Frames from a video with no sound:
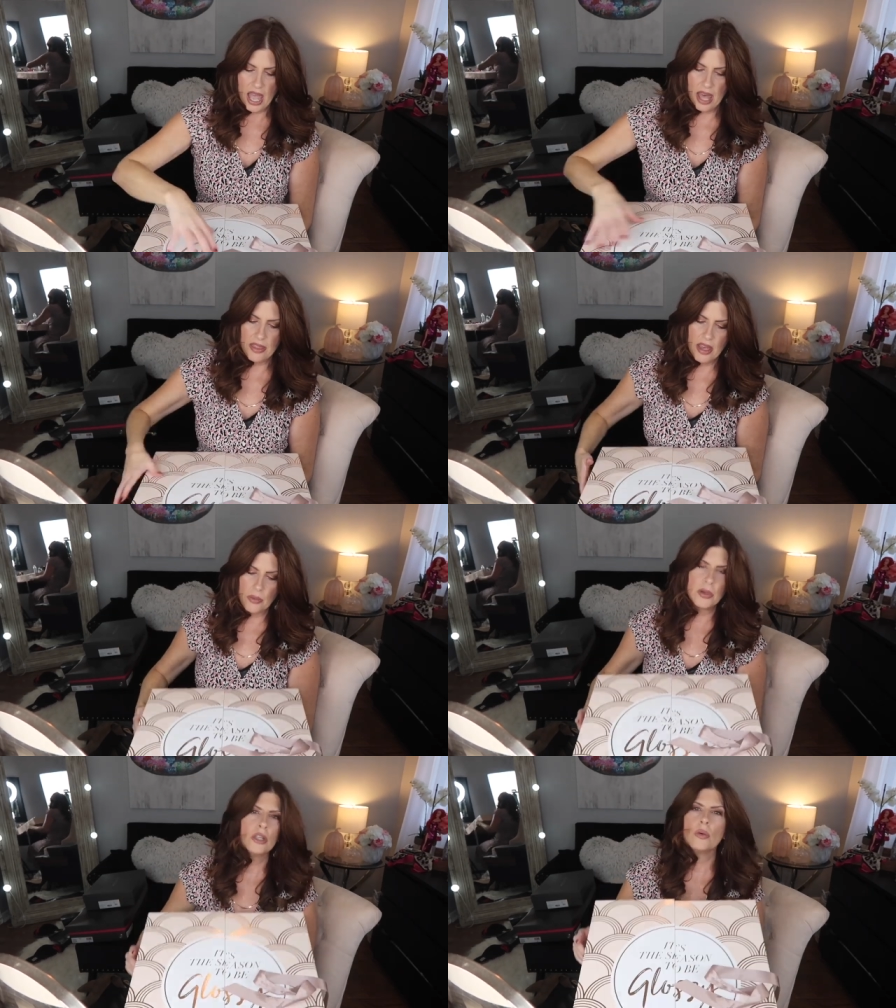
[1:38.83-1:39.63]
and
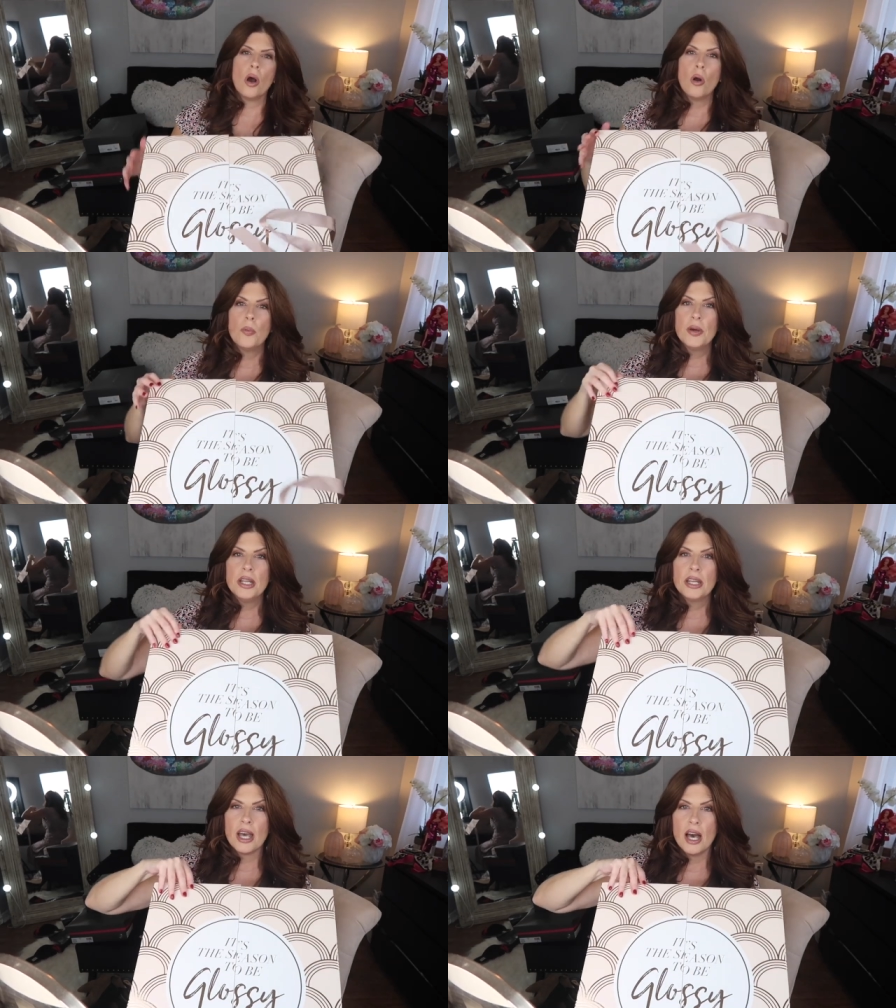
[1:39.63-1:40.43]
then when you
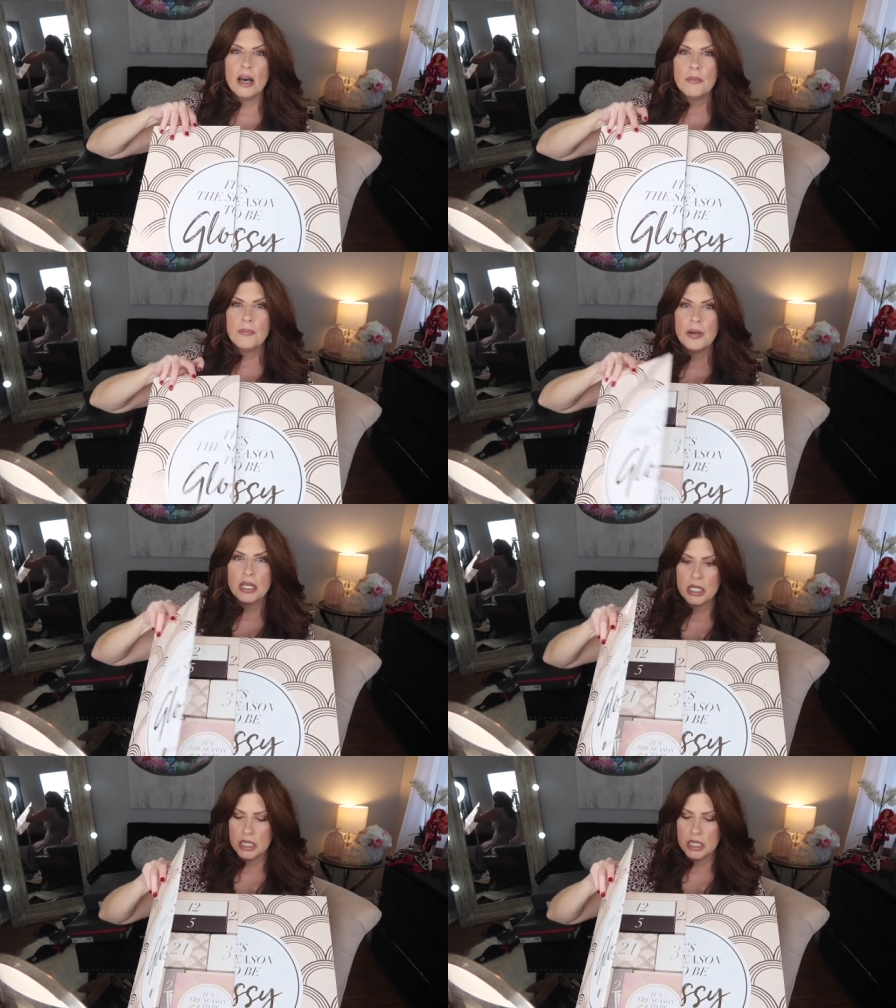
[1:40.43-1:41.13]
open it up,